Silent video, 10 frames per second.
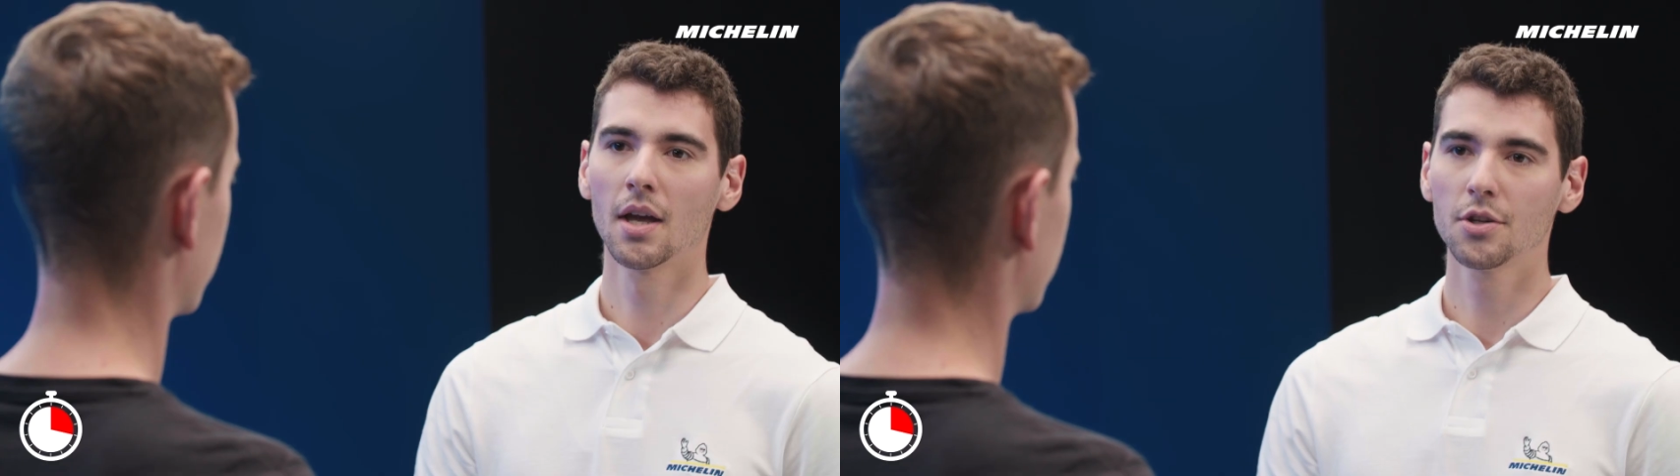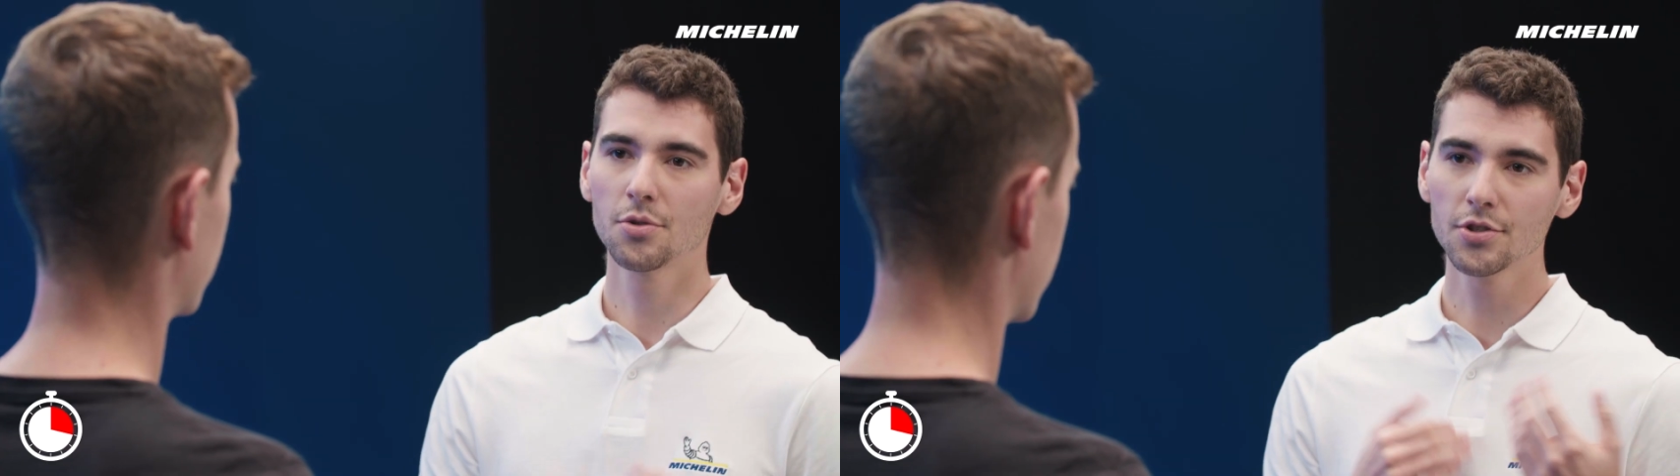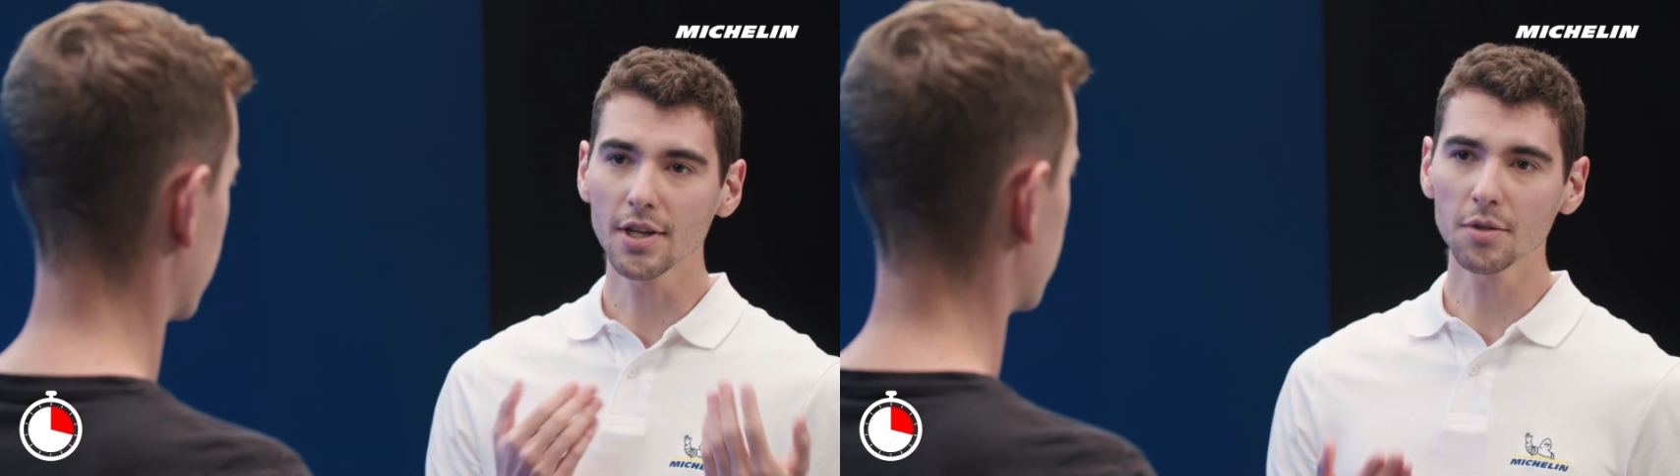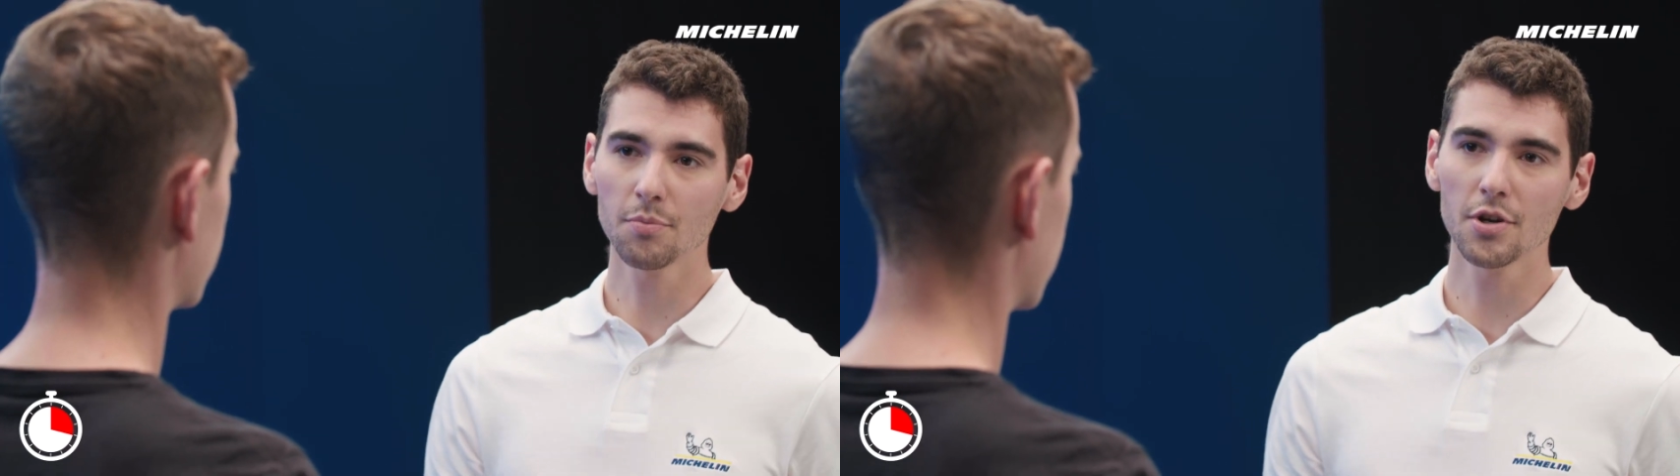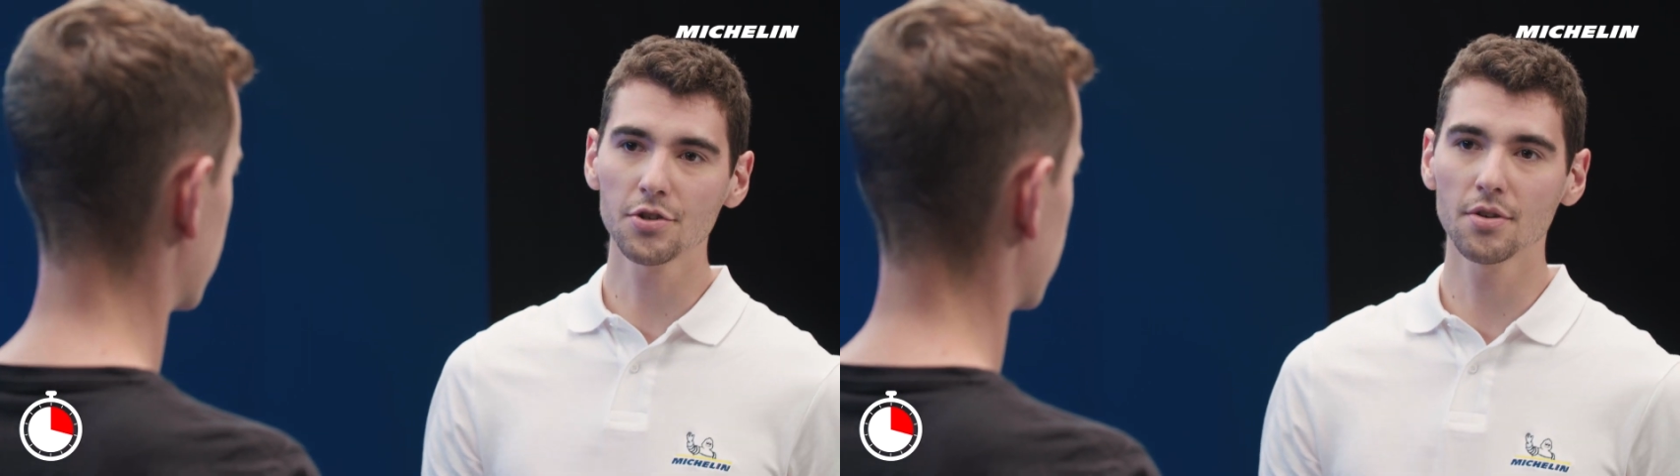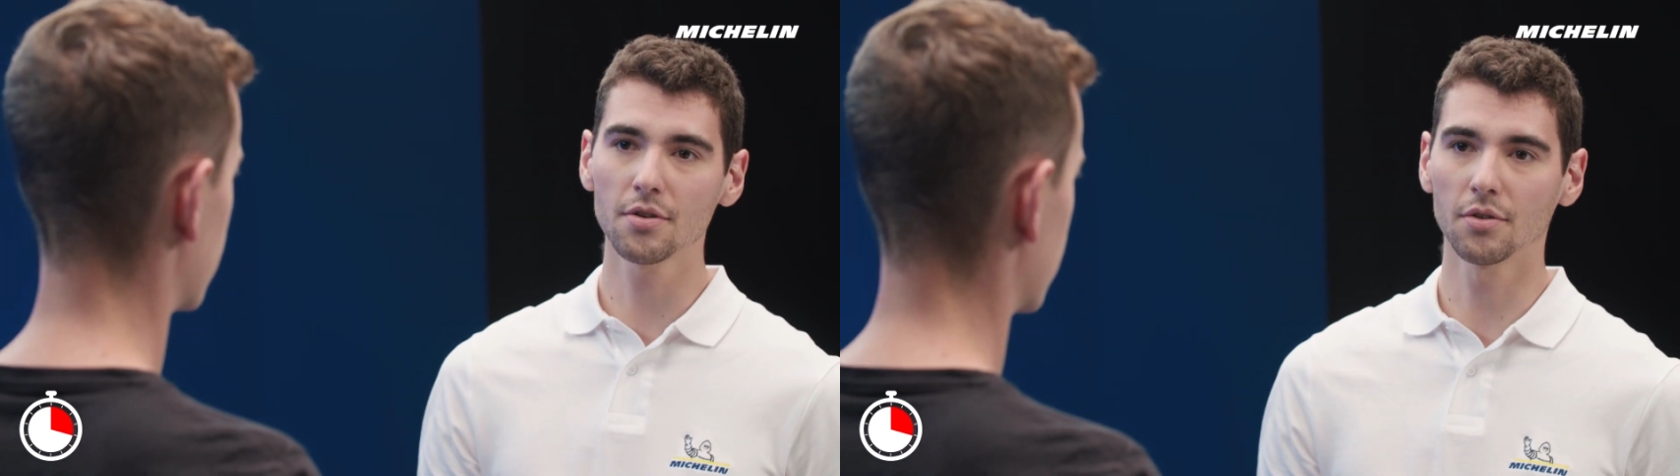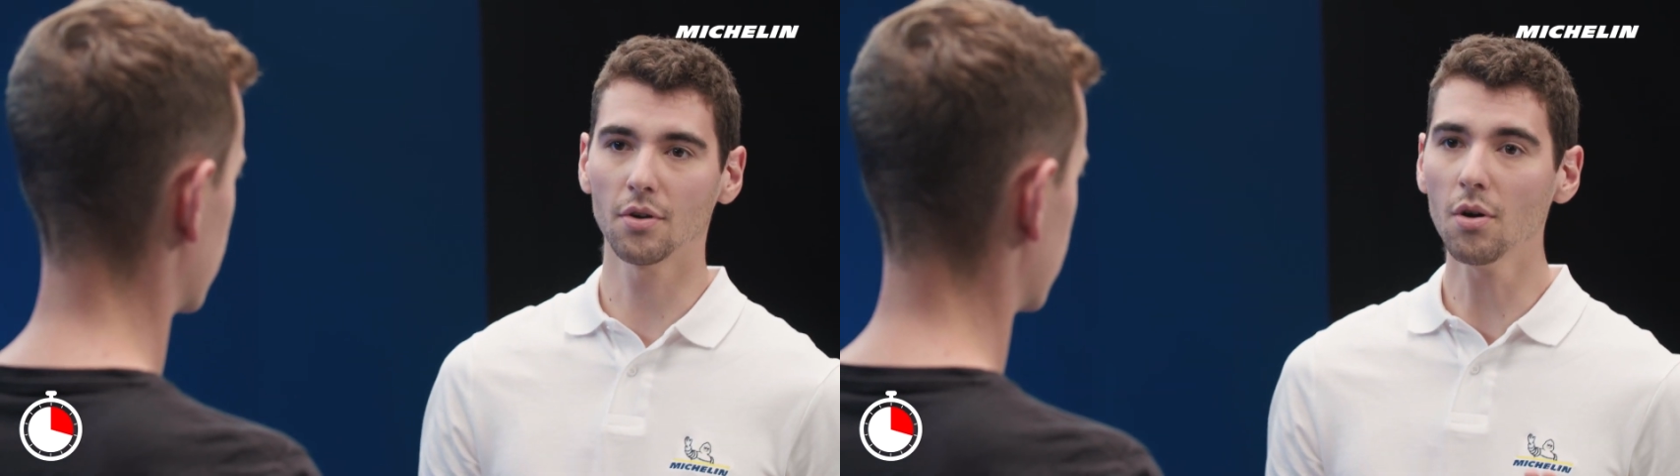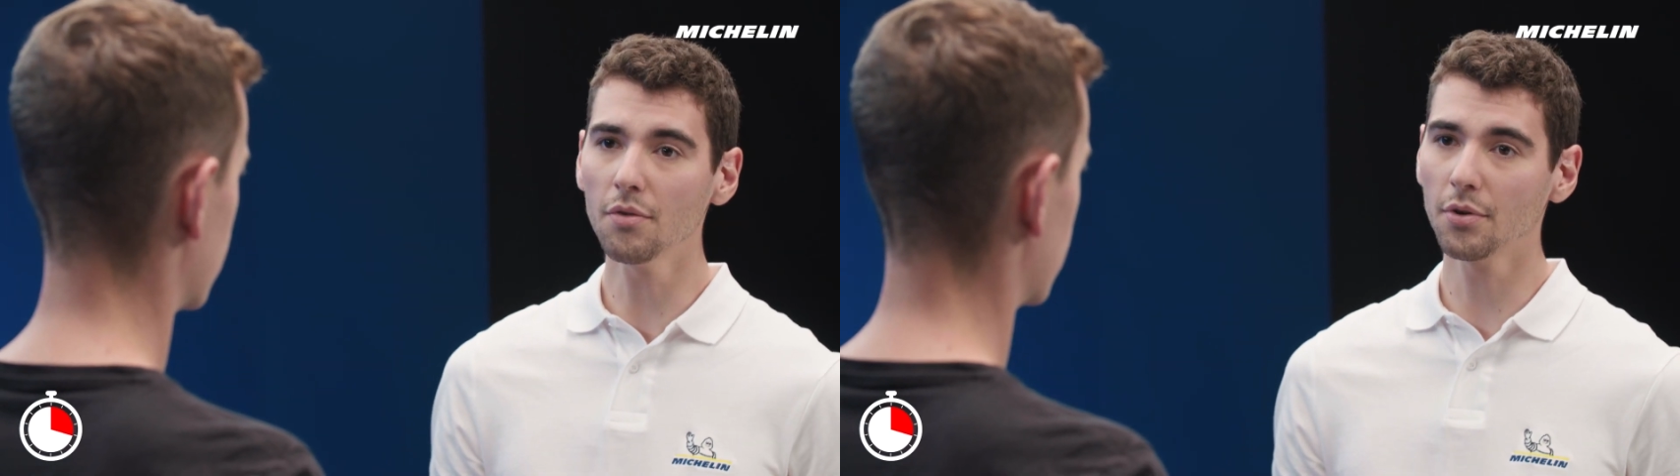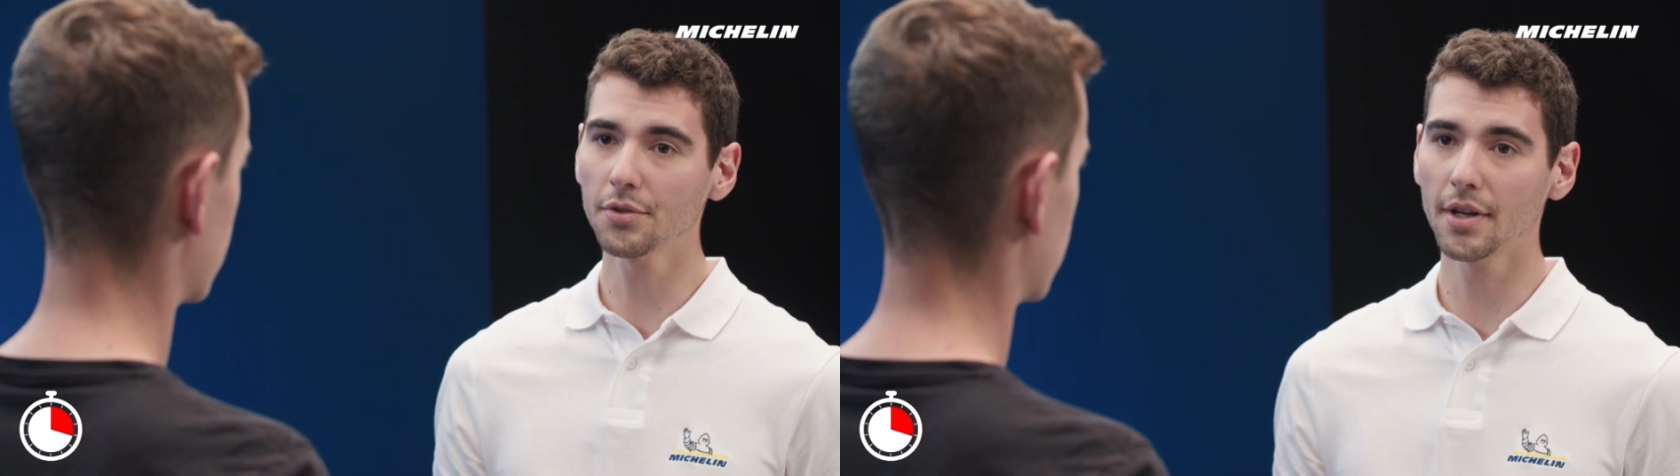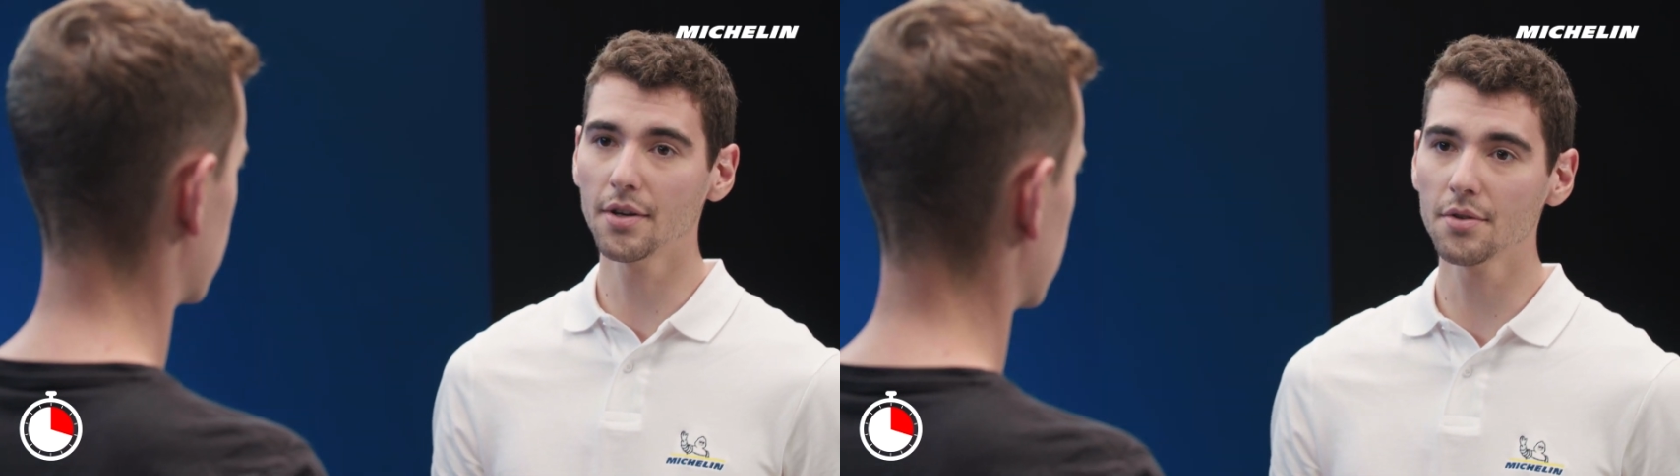You should check the pressure on all 4
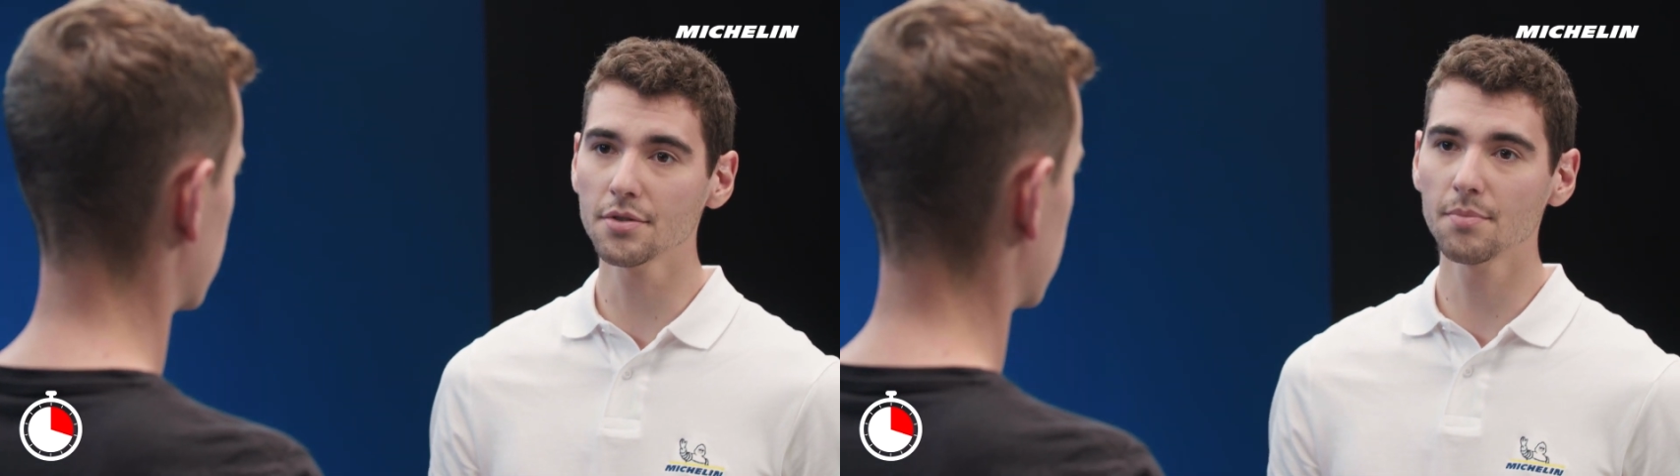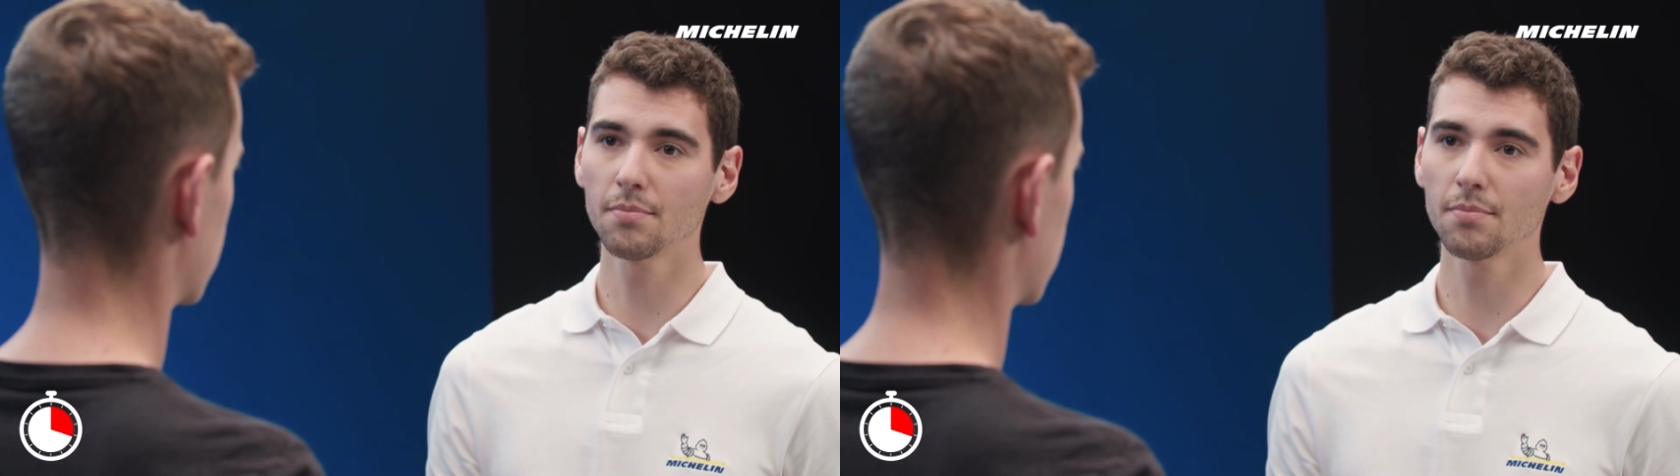tires